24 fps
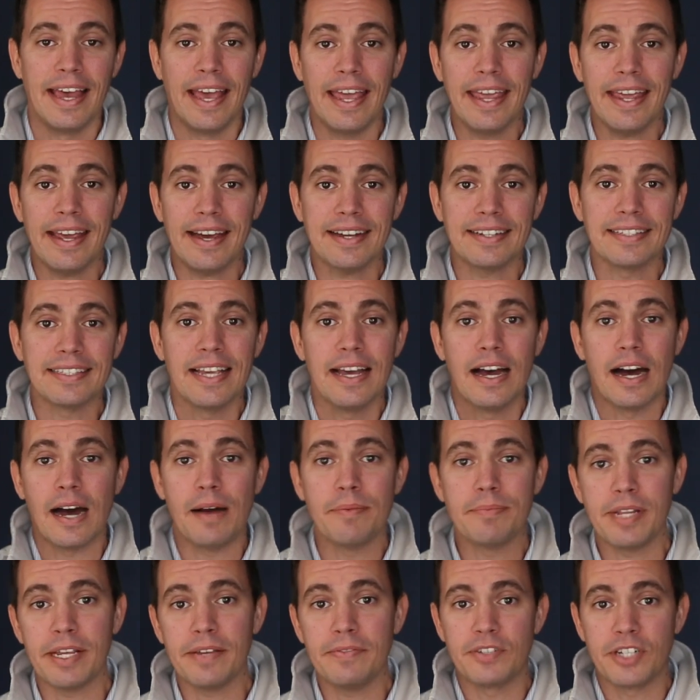Hey guys,
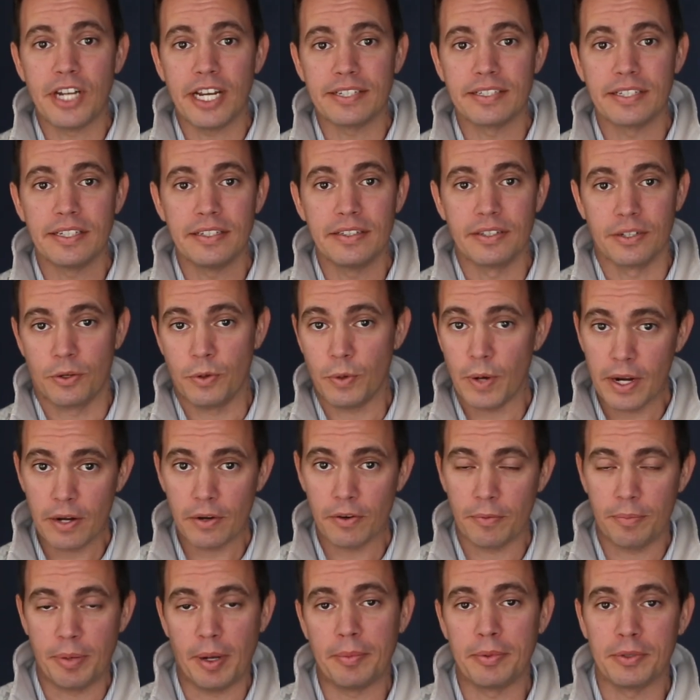I'm Dave Chesson, the
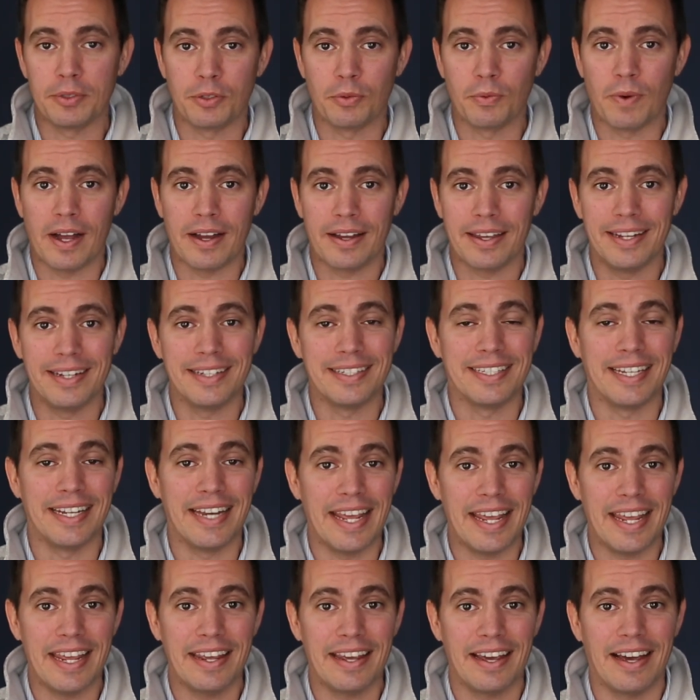creator of Publisher Rocket, and
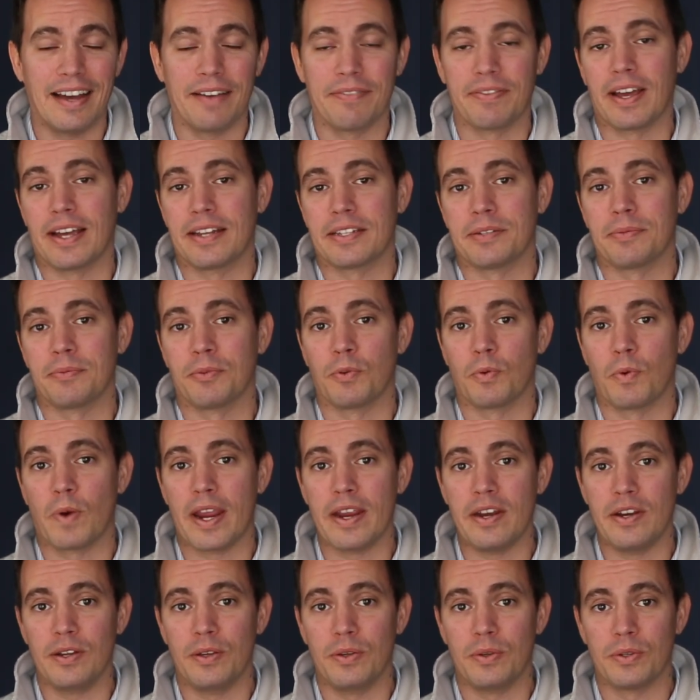today I've got some
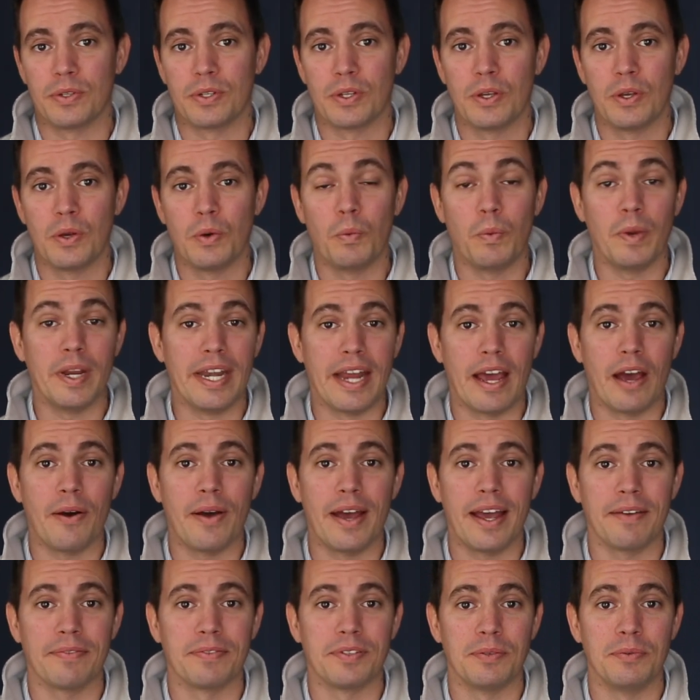great news. We now
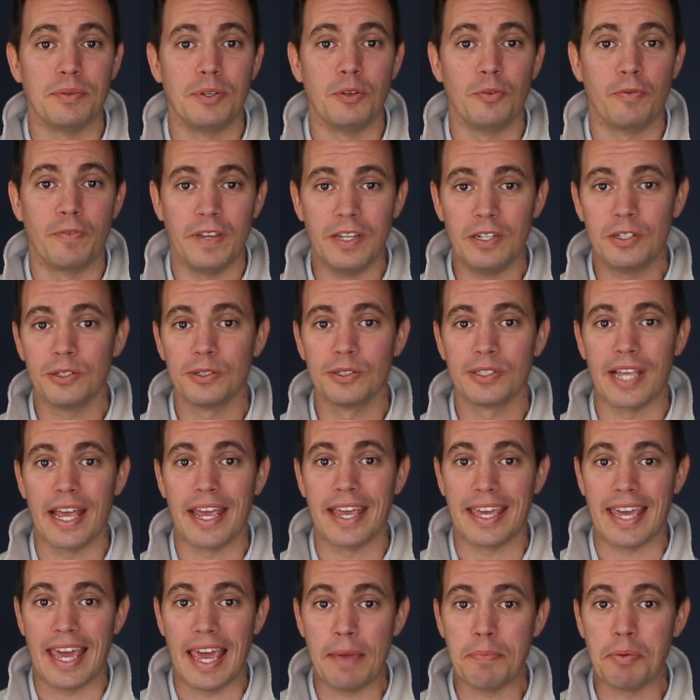have some new features
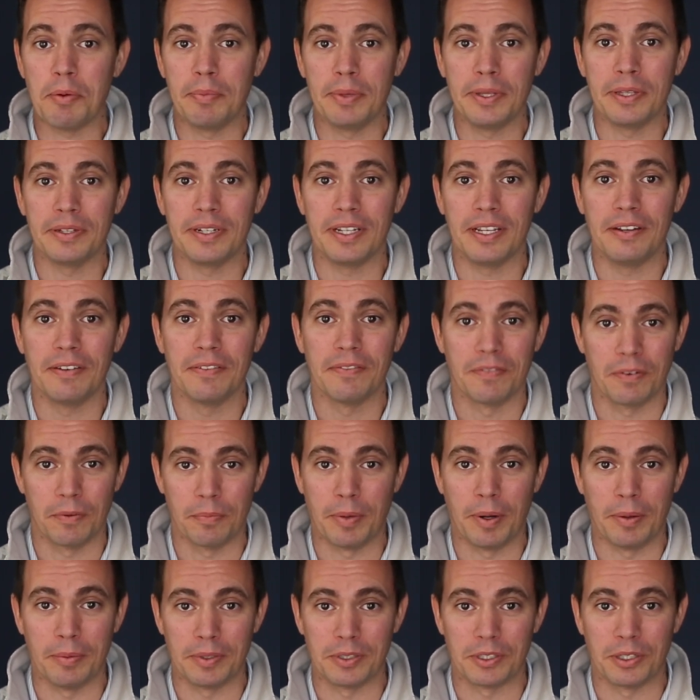and capability for
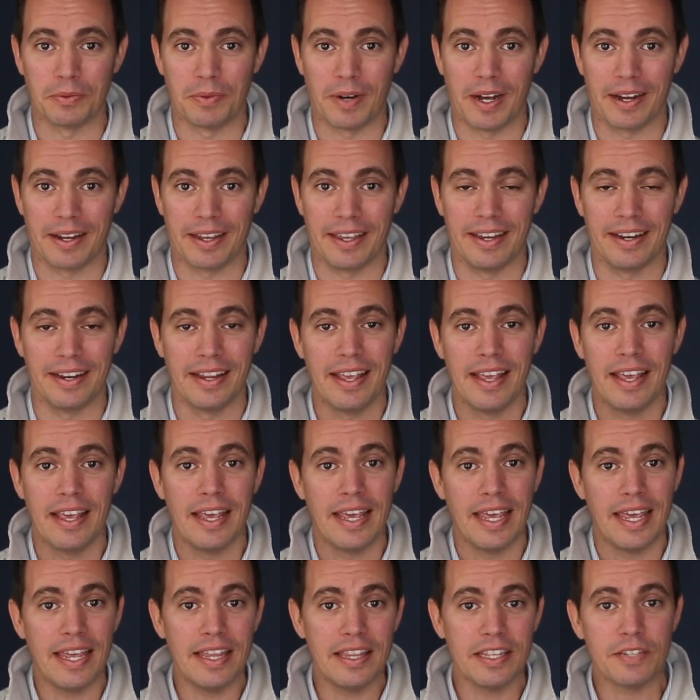Publisher Rocket.
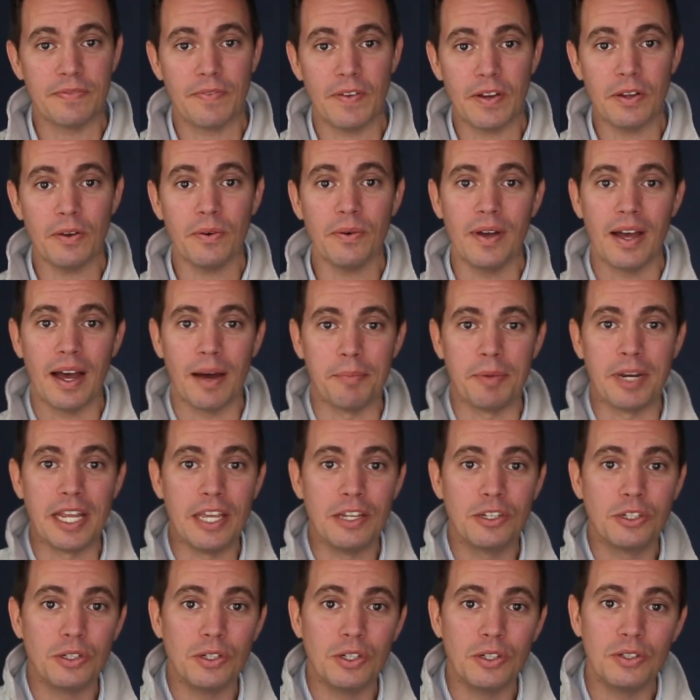In this video, I'm going to
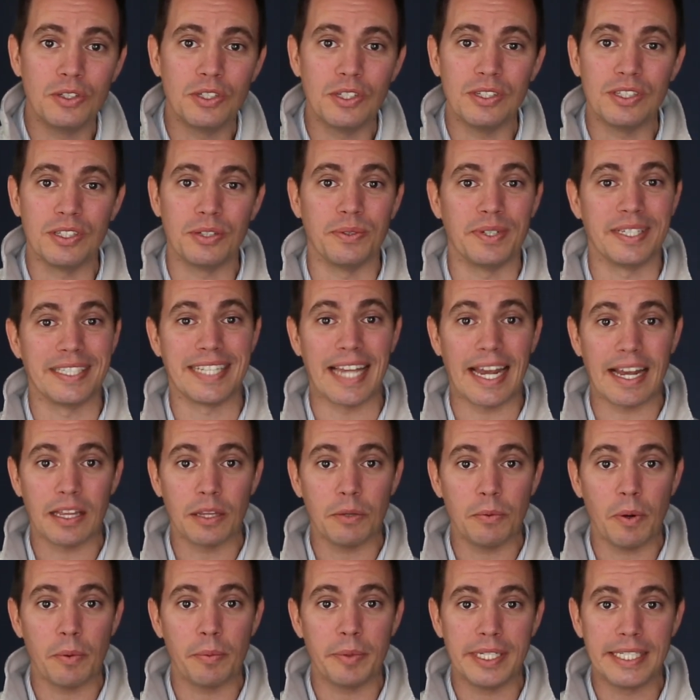introduce you to
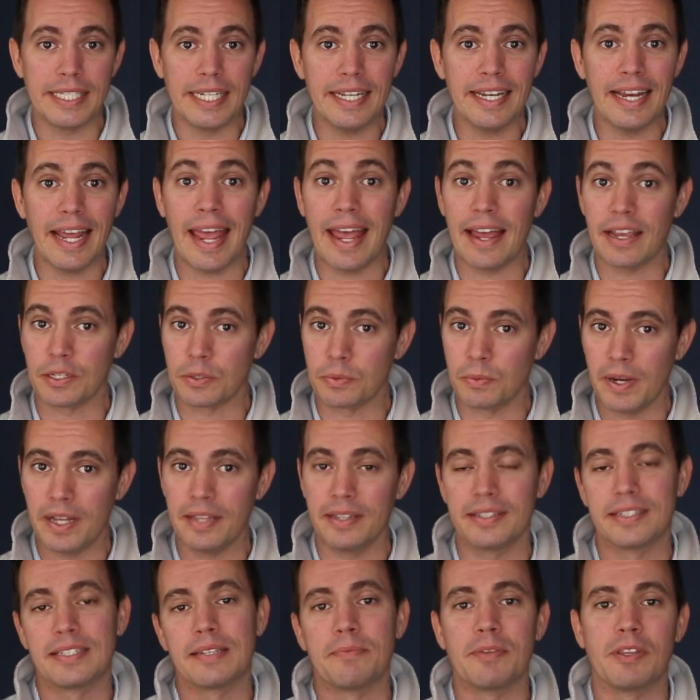exactly what we did as
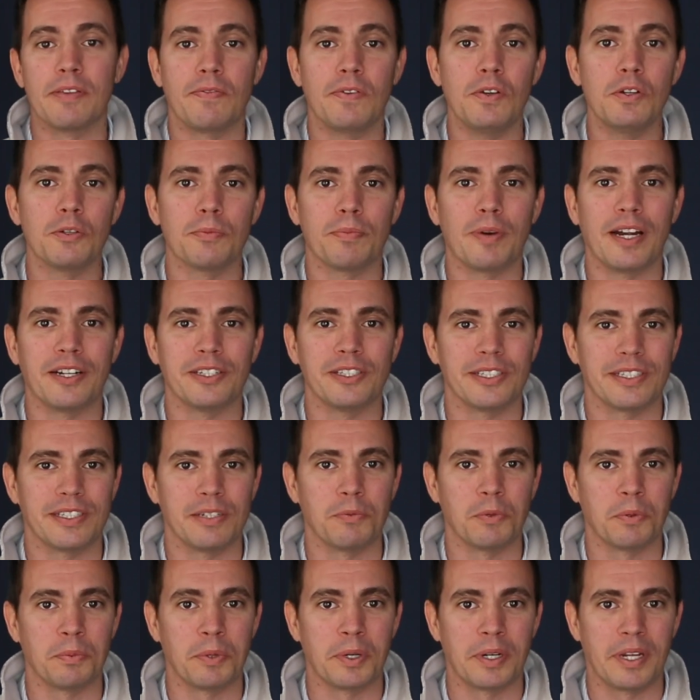well as some of the future projects
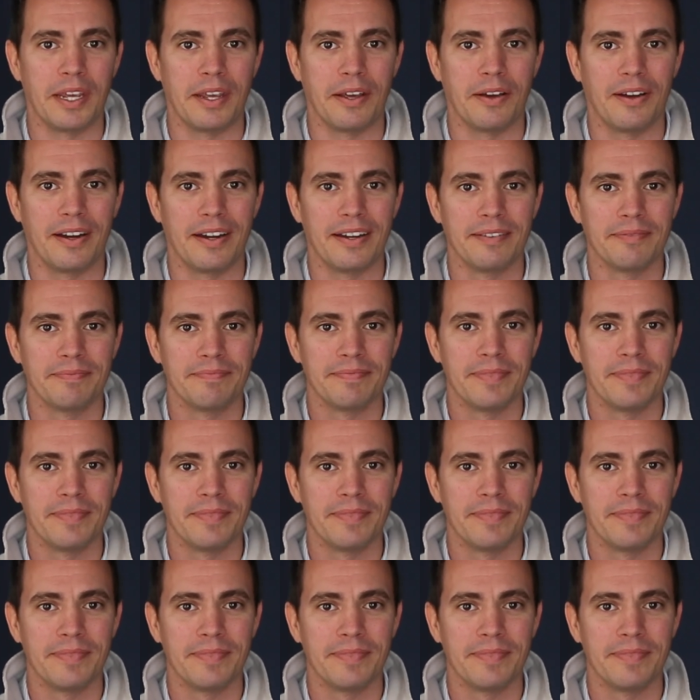that we're working on.